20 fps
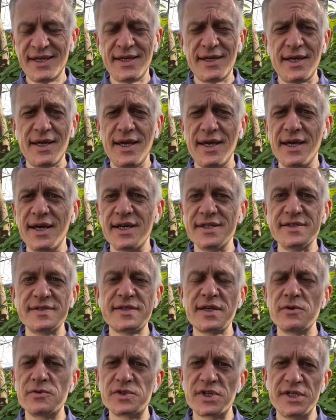and
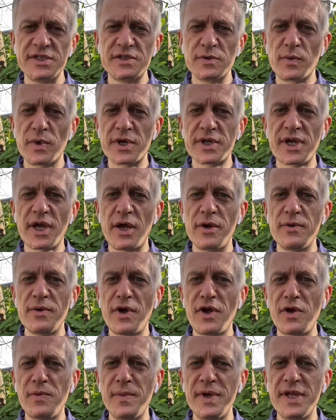still trying to work out
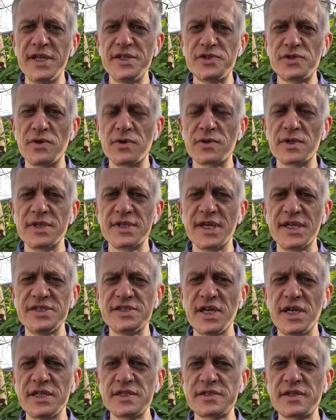how many chocolate
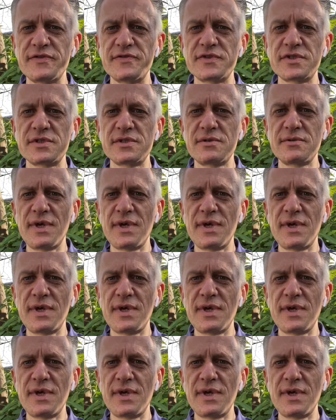digestives